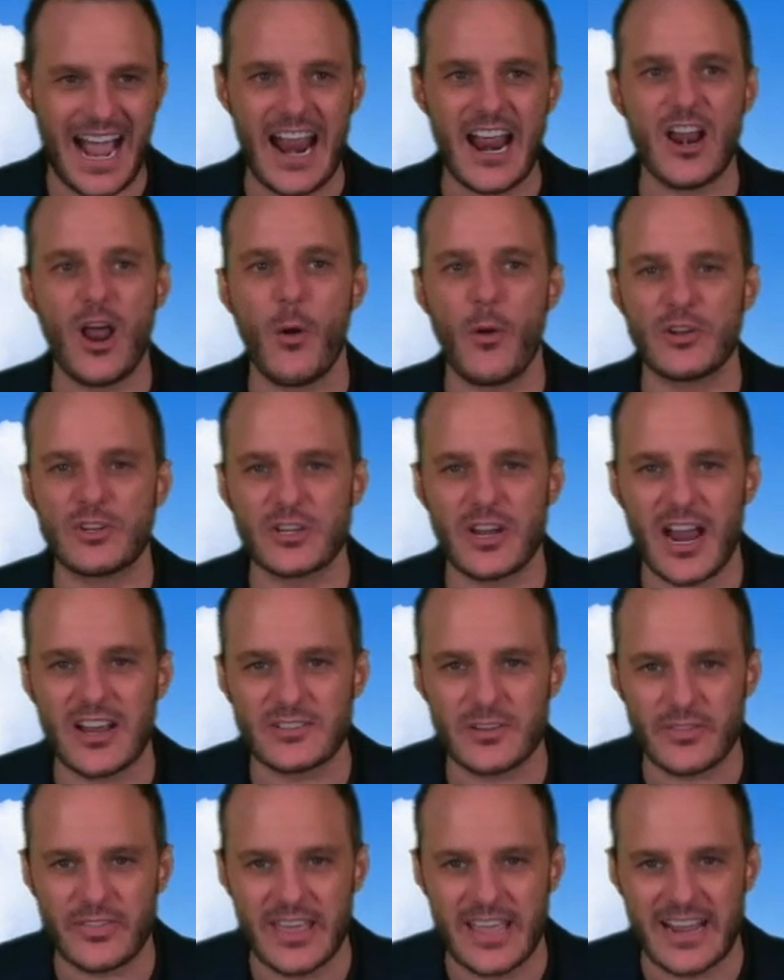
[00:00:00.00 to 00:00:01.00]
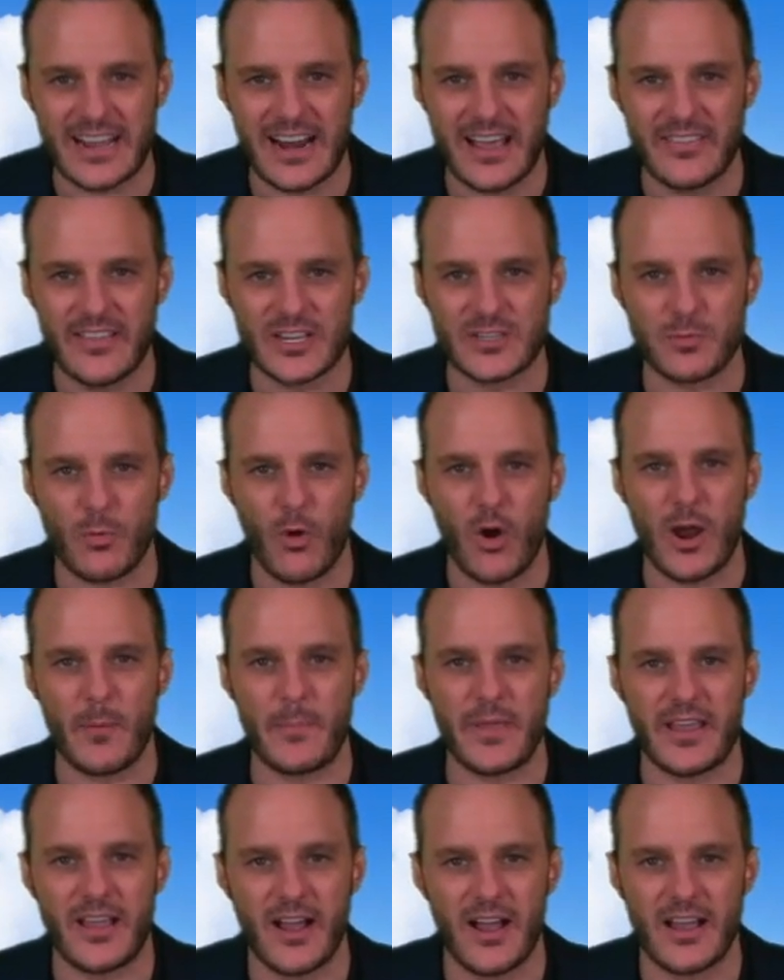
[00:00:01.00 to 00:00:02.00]
got to know what you guys are thinking on this one,
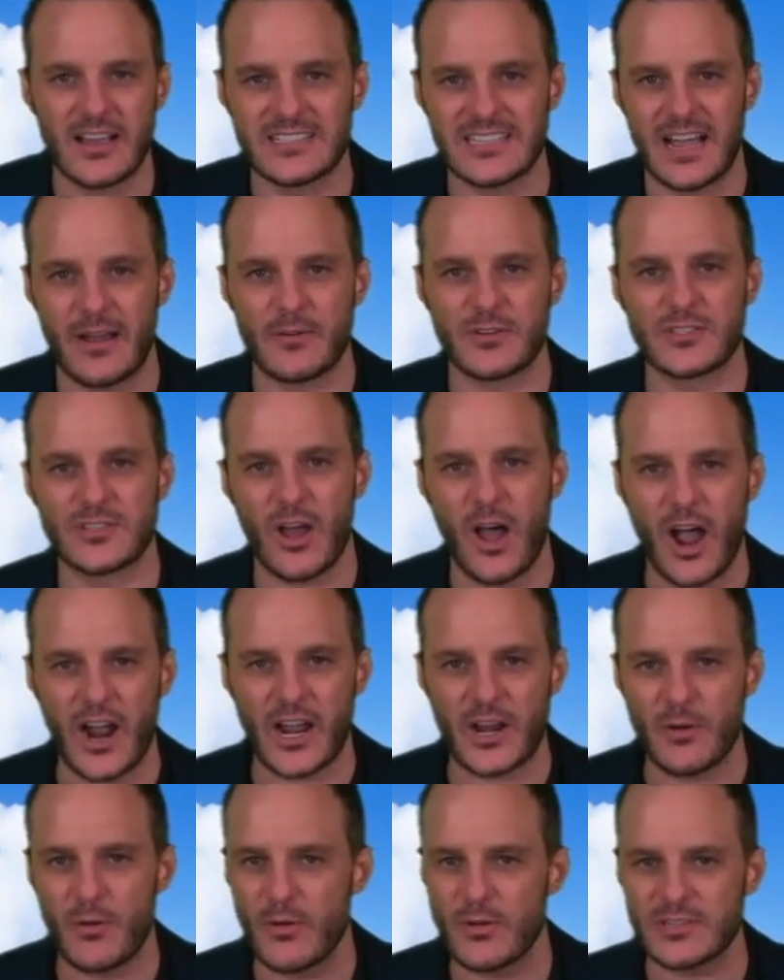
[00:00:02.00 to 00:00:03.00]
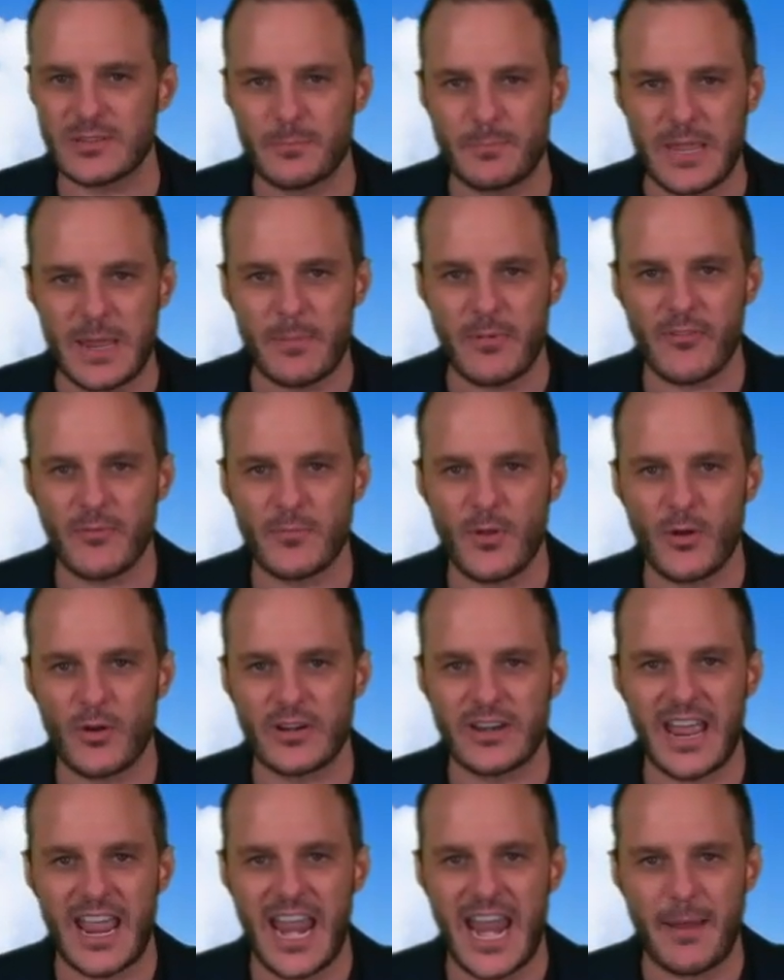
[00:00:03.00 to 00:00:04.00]
because I was talking to some people from Notre
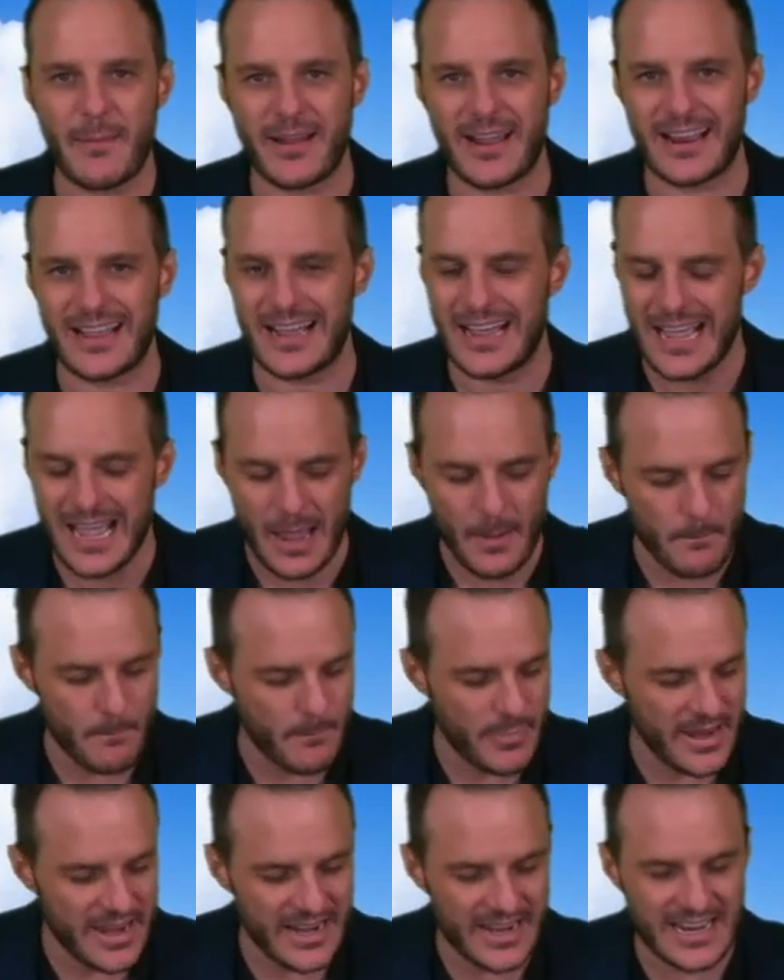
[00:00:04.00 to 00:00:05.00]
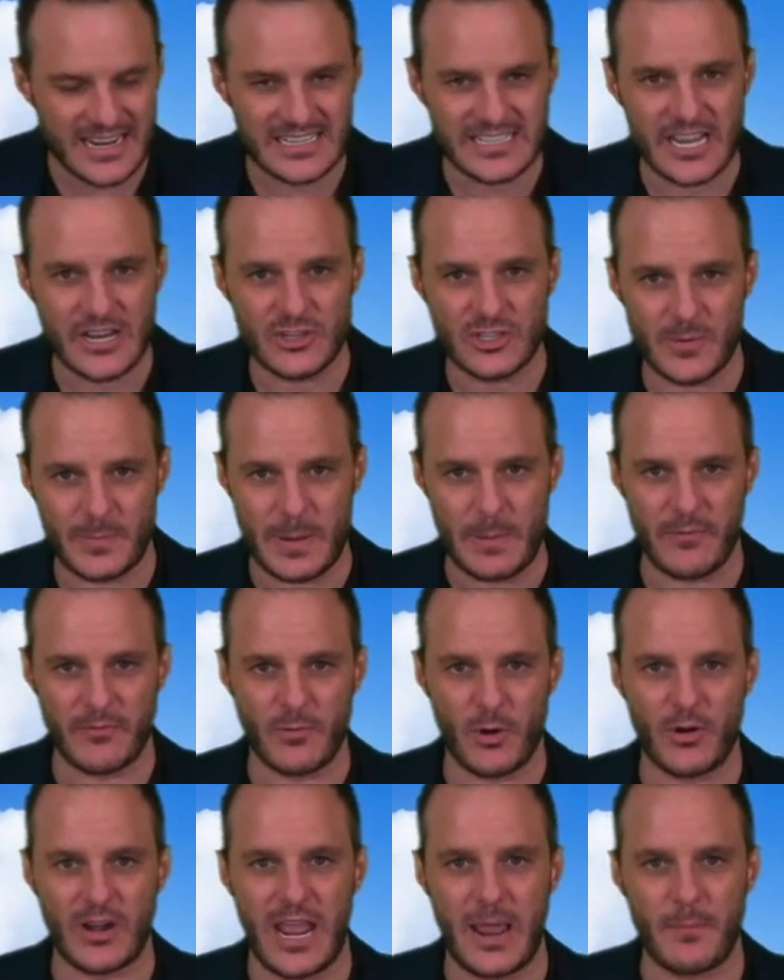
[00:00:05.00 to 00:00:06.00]
Dame. I got a big contingent of people from
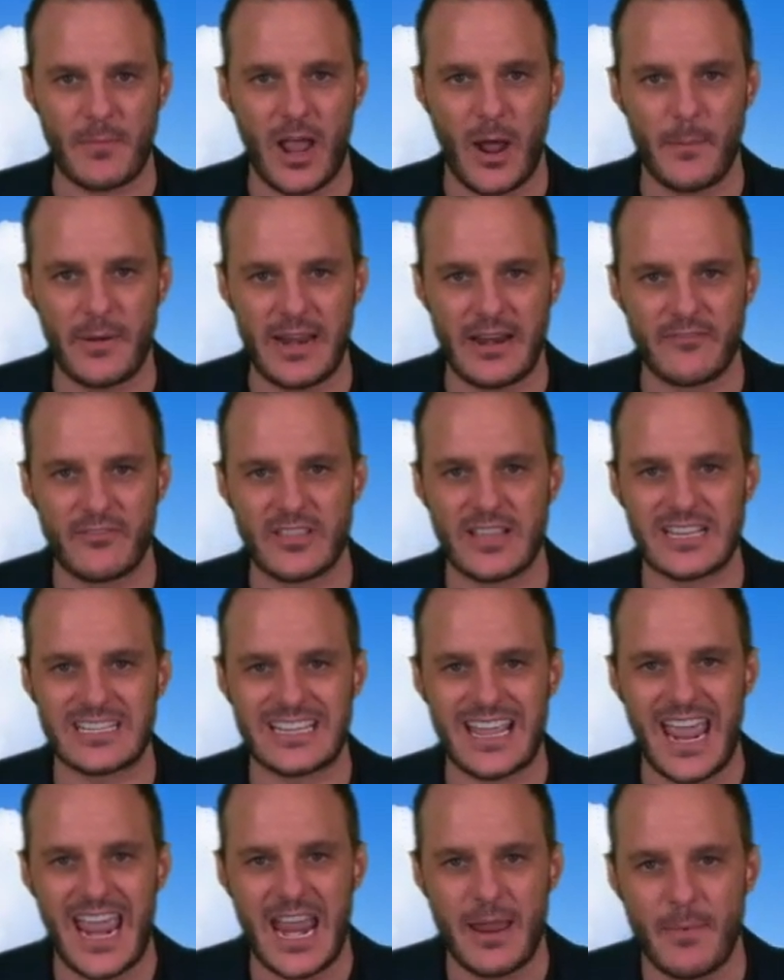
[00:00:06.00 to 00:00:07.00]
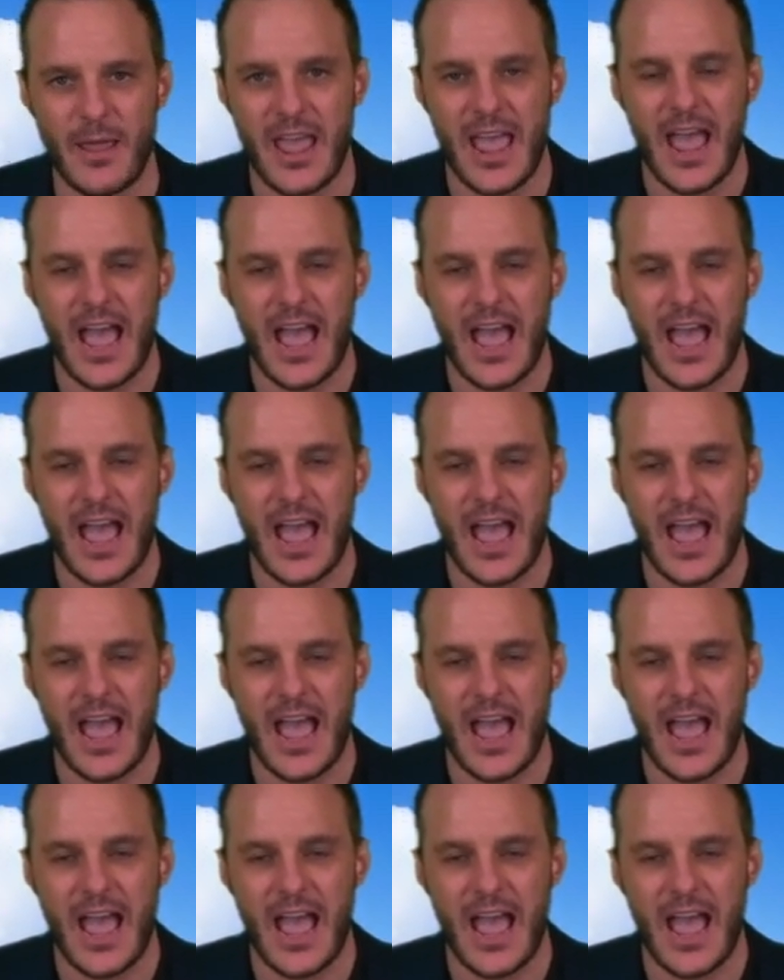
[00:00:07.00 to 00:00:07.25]
Notre Dame coming in for this game.